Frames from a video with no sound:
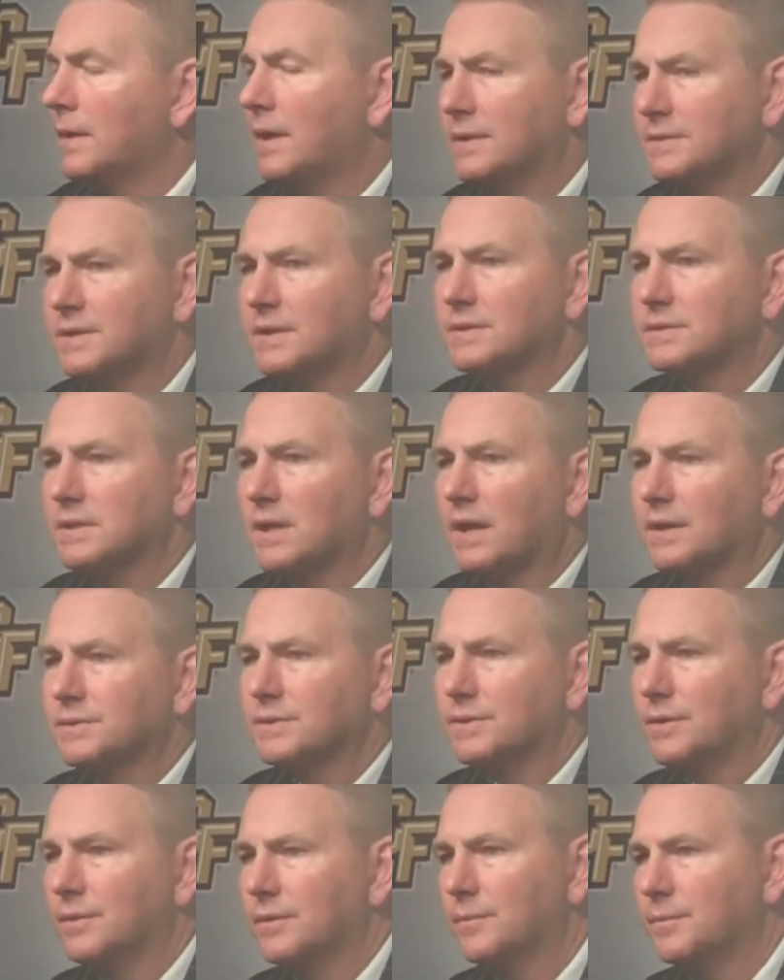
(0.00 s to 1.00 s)
Yeah, Isaiah
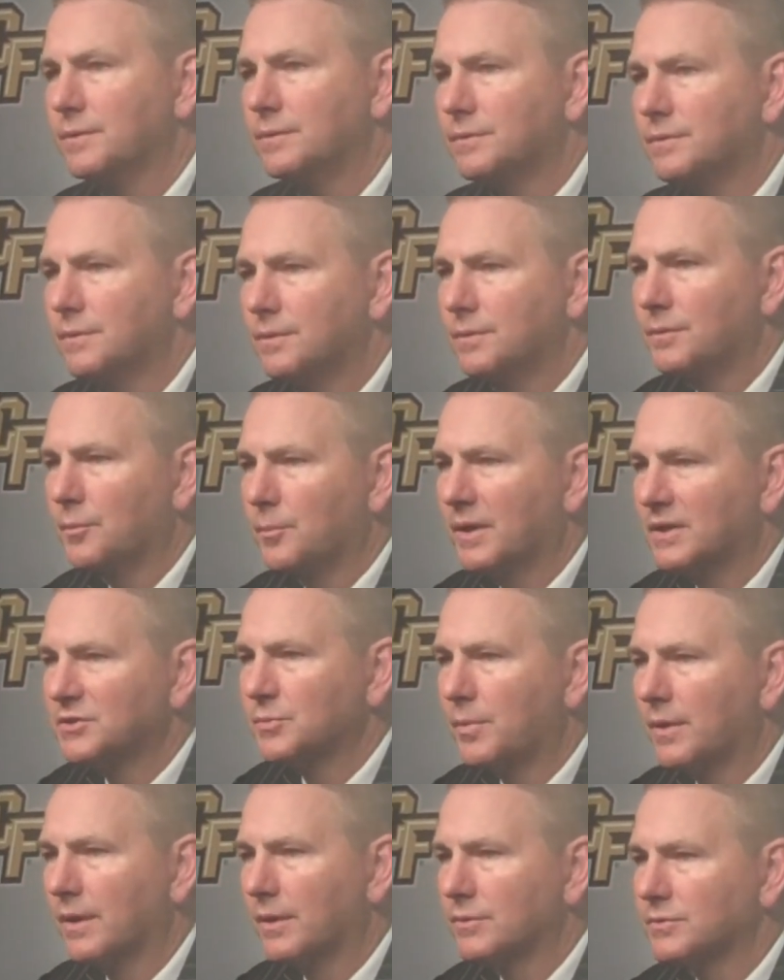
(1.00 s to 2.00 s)
Sykes, you know, your
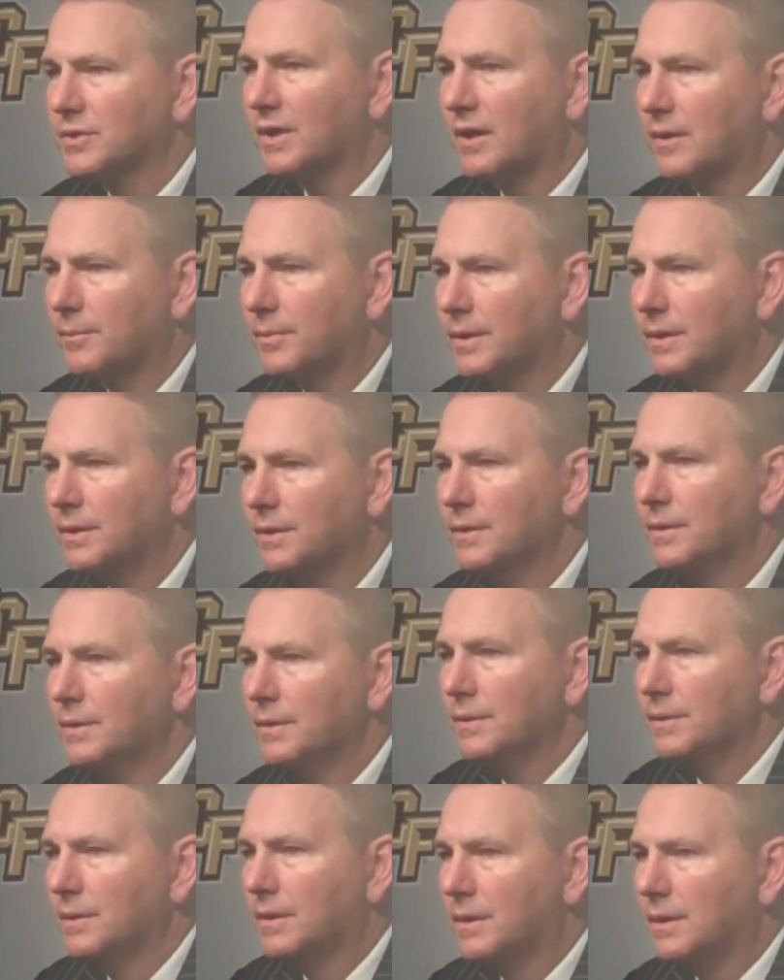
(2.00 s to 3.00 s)
best player has got to be
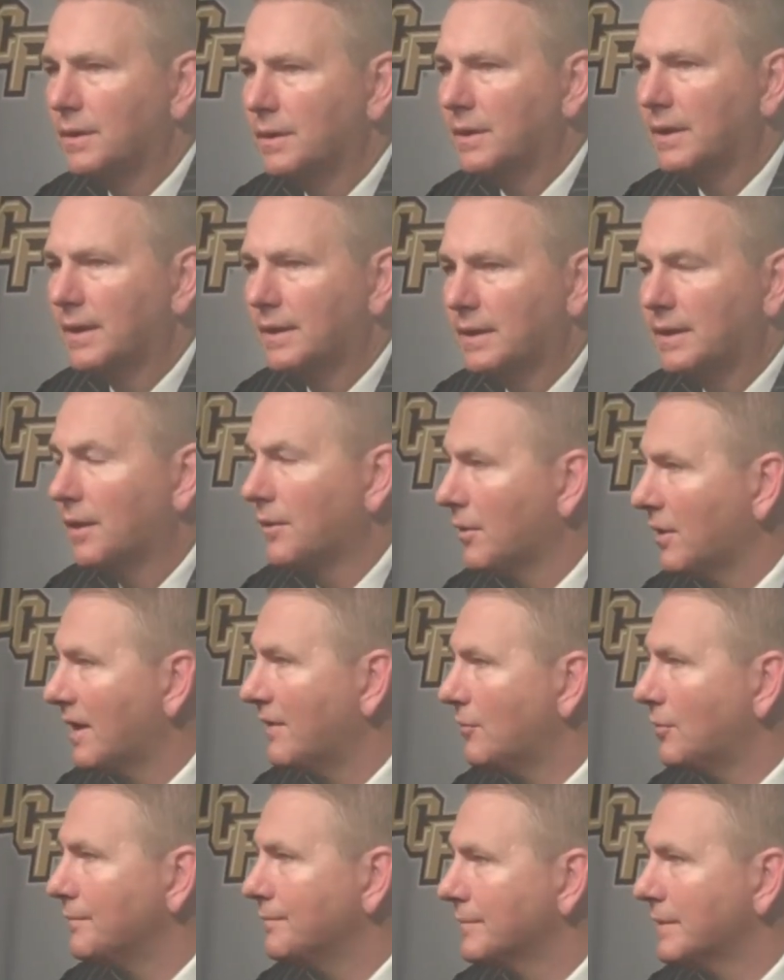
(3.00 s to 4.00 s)
at another
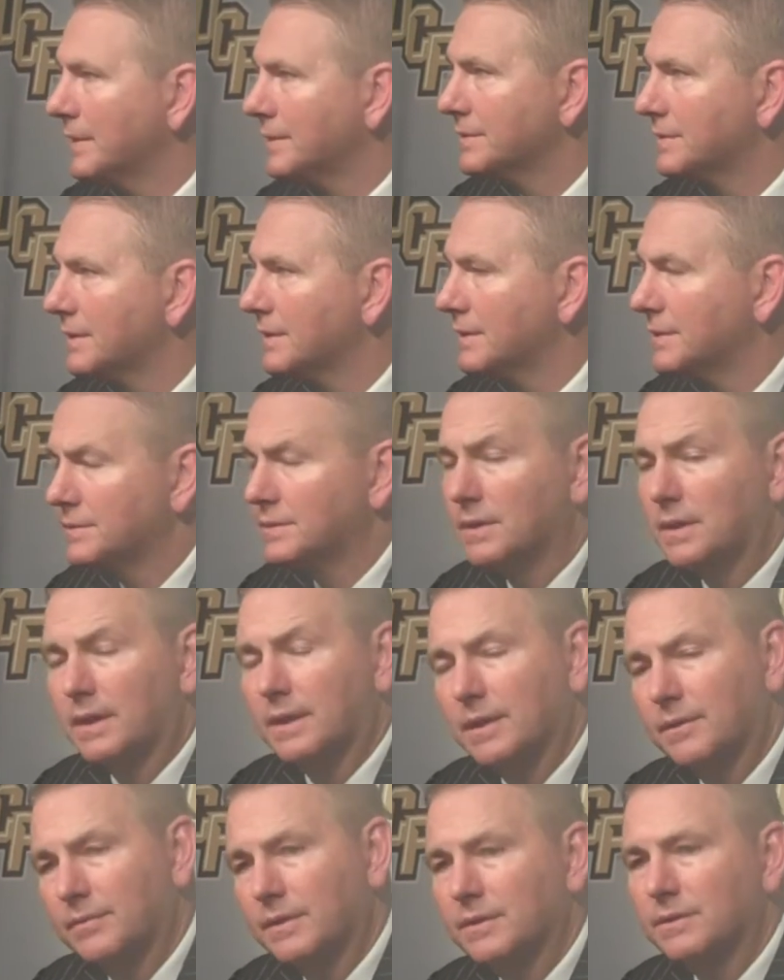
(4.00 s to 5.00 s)
level. And
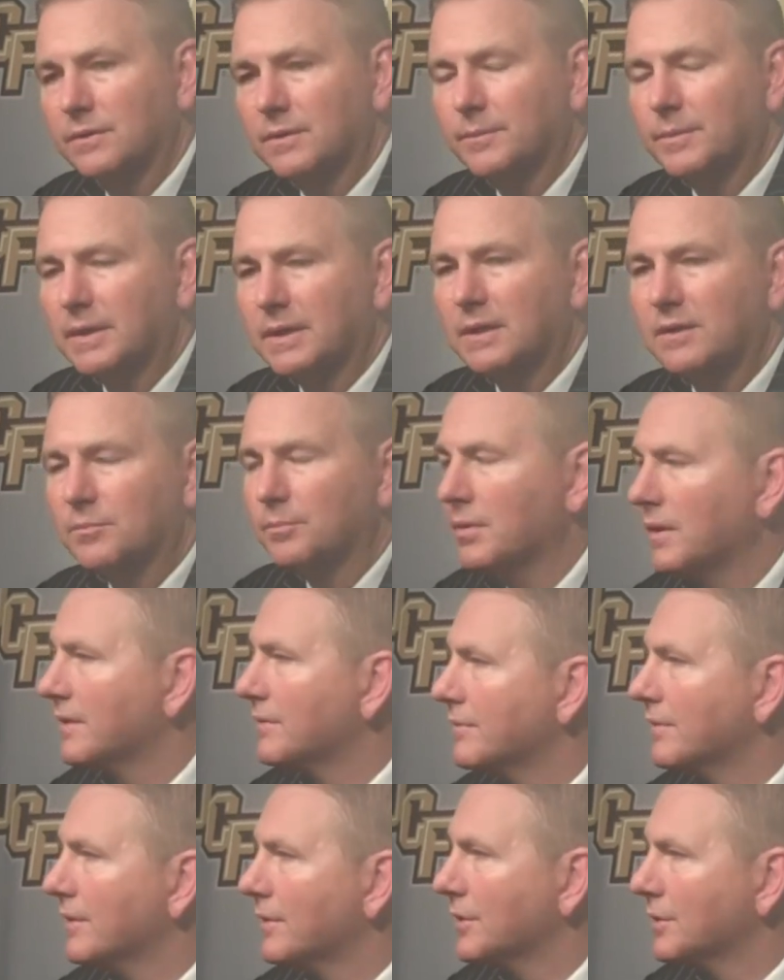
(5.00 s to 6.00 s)
tonight, I thought him and Keith
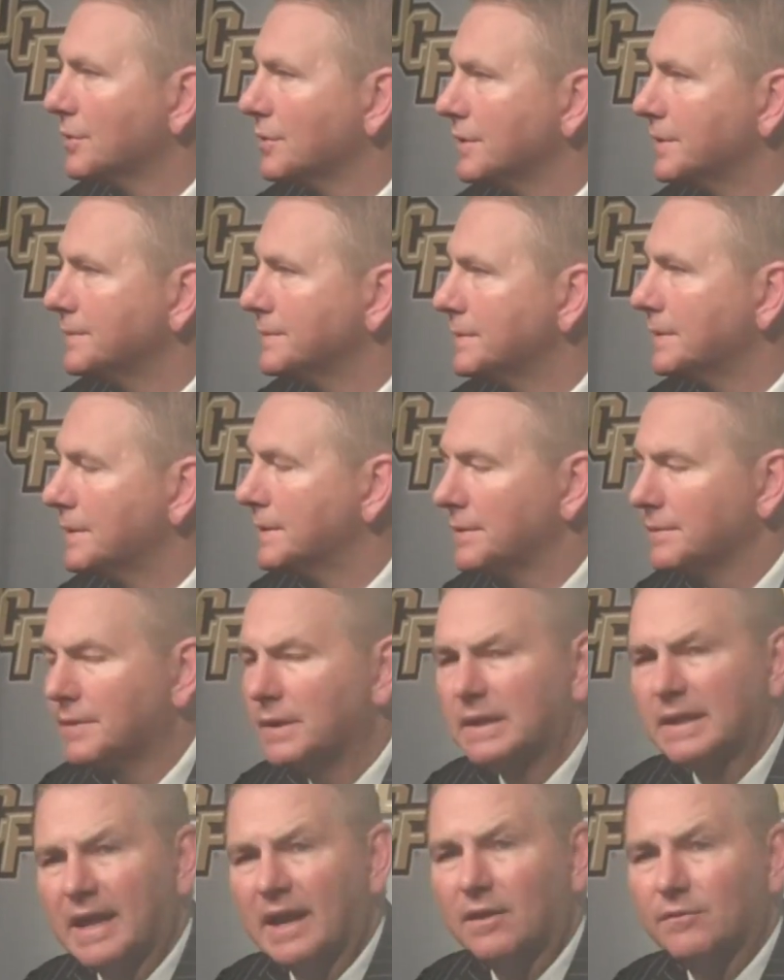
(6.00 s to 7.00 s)
played very good.
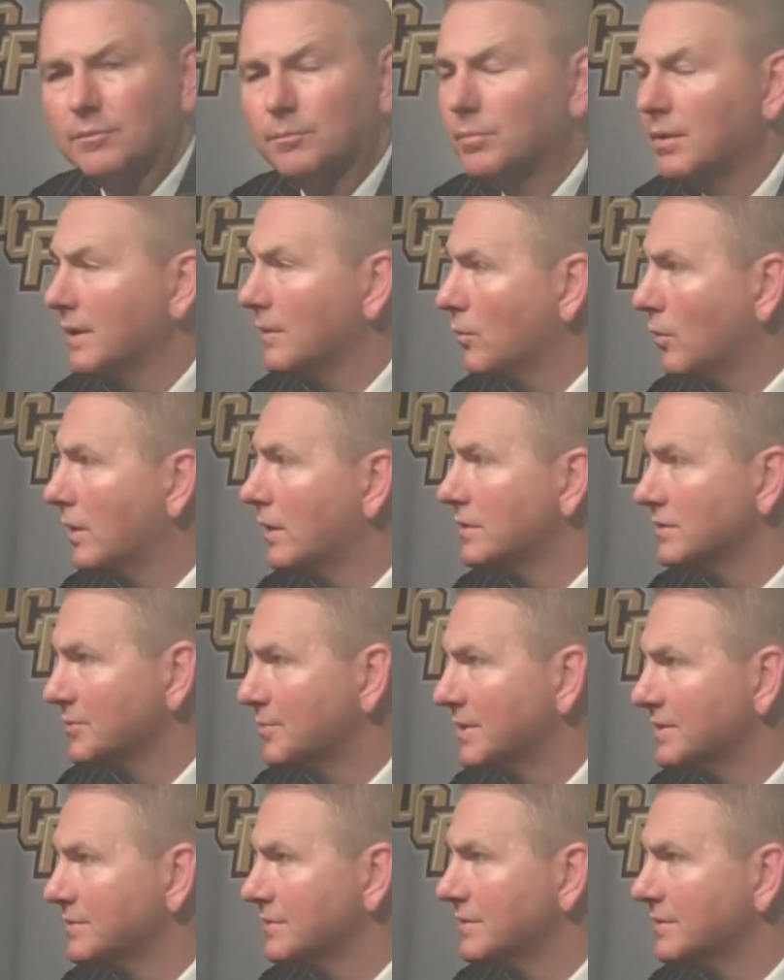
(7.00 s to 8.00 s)
I thought Calvin played well,
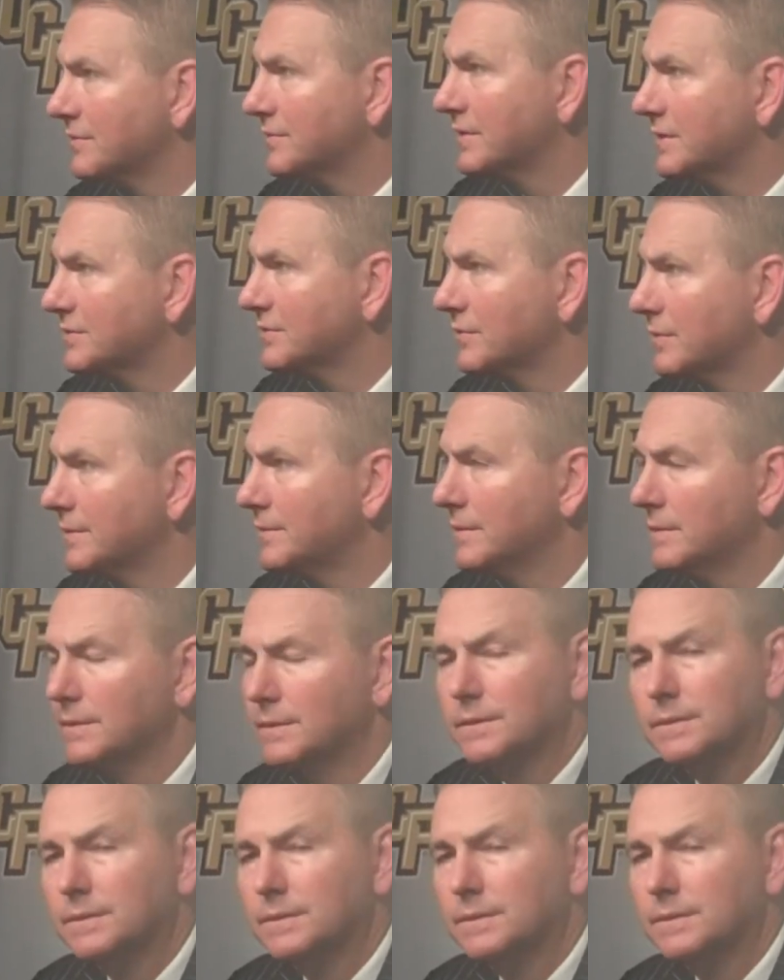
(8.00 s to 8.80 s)
especially defensively.